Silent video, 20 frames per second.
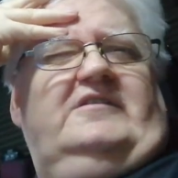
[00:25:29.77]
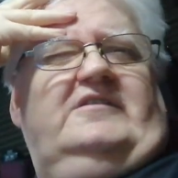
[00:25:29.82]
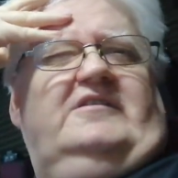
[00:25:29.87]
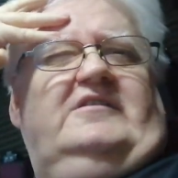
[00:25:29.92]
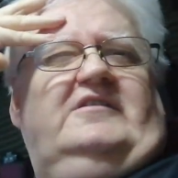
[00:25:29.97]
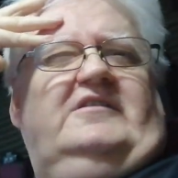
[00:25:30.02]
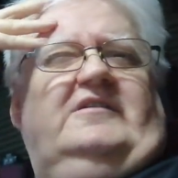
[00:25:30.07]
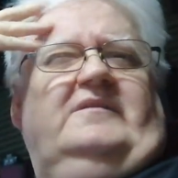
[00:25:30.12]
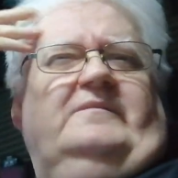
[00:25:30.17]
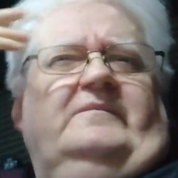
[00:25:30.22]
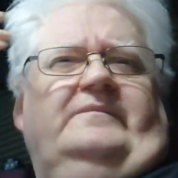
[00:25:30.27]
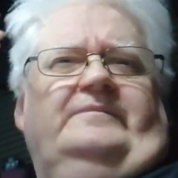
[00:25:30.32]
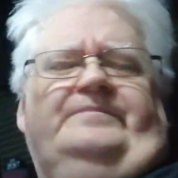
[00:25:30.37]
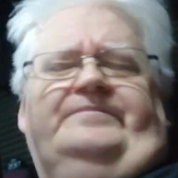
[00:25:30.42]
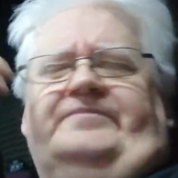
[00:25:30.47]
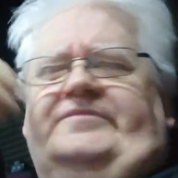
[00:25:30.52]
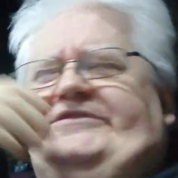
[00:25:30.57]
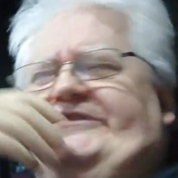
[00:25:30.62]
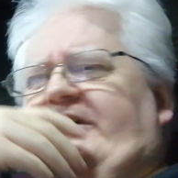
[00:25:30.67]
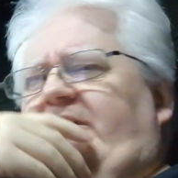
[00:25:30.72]
um,
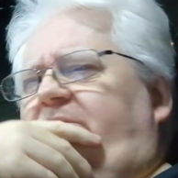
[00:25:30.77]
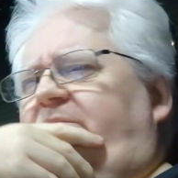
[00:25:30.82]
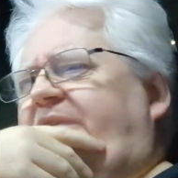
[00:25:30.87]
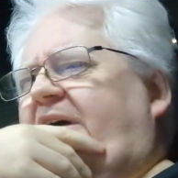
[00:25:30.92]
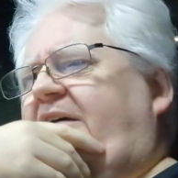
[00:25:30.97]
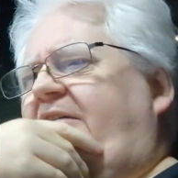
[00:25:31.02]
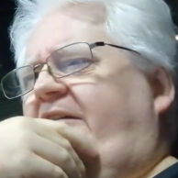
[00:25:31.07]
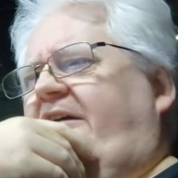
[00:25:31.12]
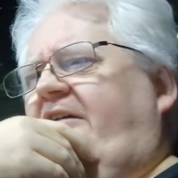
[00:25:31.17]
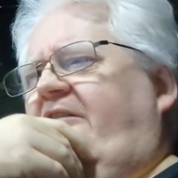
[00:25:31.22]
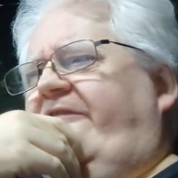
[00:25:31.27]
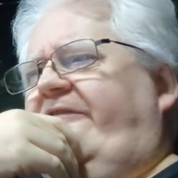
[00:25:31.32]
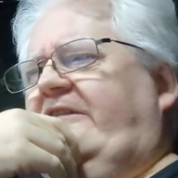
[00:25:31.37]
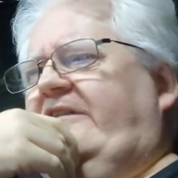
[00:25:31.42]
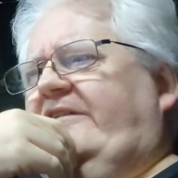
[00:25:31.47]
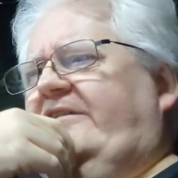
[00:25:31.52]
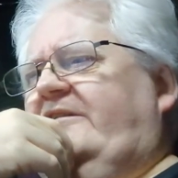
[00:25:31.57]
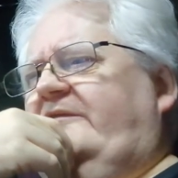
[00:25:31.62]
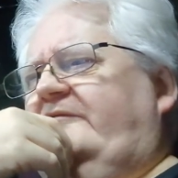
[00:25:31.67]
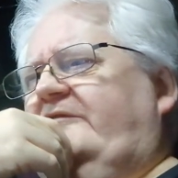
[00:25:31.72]
John Barry, I
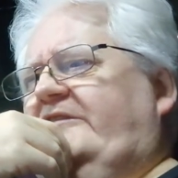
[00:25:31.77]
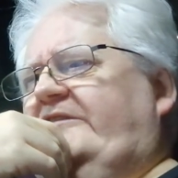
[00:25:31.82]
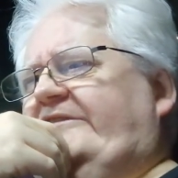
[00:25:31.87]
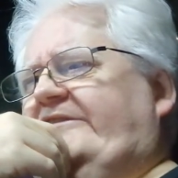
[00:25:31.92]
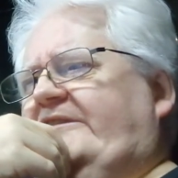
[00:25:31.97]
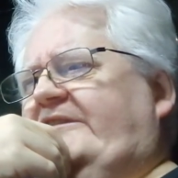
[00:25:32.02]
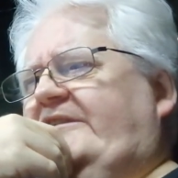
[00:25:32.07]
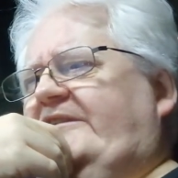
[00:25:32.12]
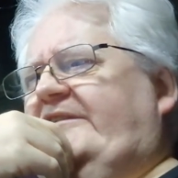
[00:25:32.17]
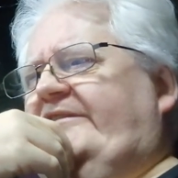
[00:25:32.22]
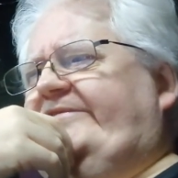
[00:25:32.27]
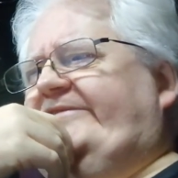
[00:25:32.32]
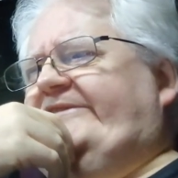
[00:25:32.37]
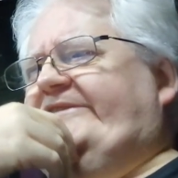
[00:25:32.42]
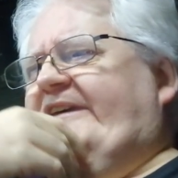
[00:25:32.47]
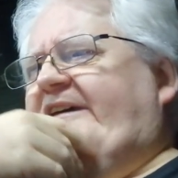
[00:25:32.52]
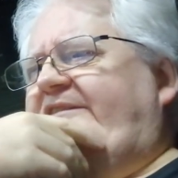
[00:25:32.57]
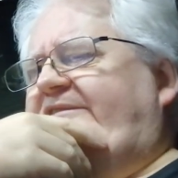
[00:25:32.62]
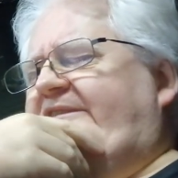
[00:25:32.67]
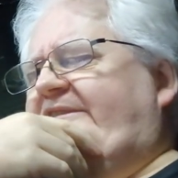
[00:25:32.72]
think it was, a
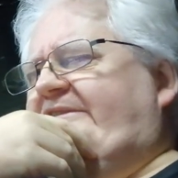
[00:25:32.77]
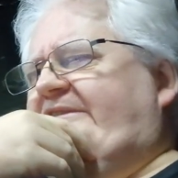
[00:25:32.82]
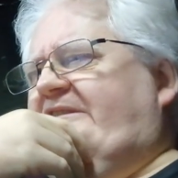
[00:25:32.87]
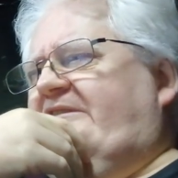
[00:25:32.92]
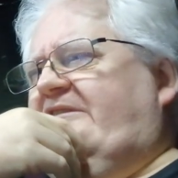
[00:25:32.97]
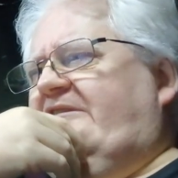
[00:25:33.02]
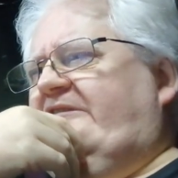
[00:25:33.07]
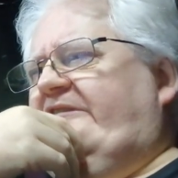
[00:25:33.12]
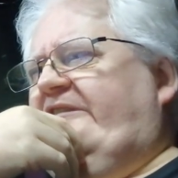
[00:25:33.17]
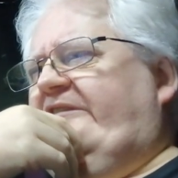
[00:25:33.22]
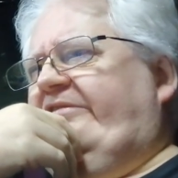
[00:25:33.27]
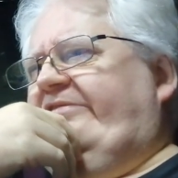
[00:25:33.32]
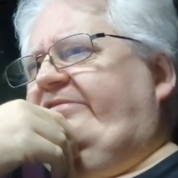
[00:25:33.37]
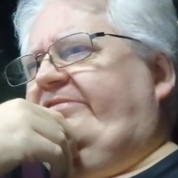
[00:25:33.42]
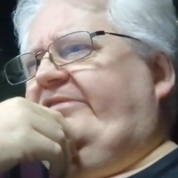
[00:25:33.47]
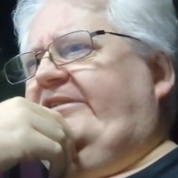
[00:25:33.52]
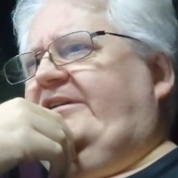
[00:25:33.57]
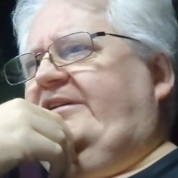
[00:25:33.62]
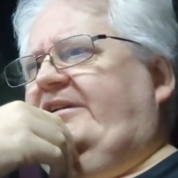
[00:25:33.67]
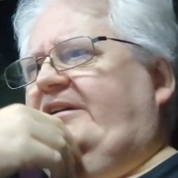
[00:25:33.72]
set designer of
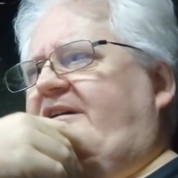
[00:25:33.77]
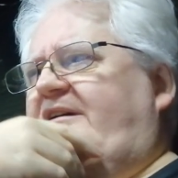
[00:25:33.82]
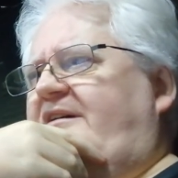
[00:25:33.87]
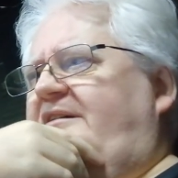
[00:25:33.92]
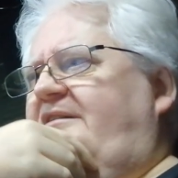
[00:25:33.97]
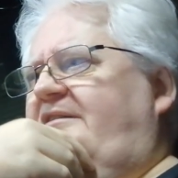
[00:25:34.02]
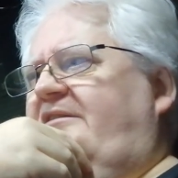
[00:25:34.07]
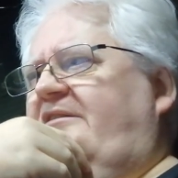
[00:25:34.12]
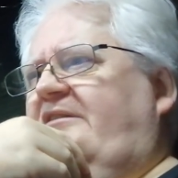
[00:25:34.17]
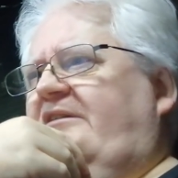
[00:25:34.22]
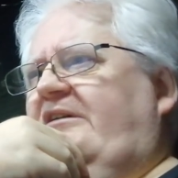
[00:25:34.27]
the, uh,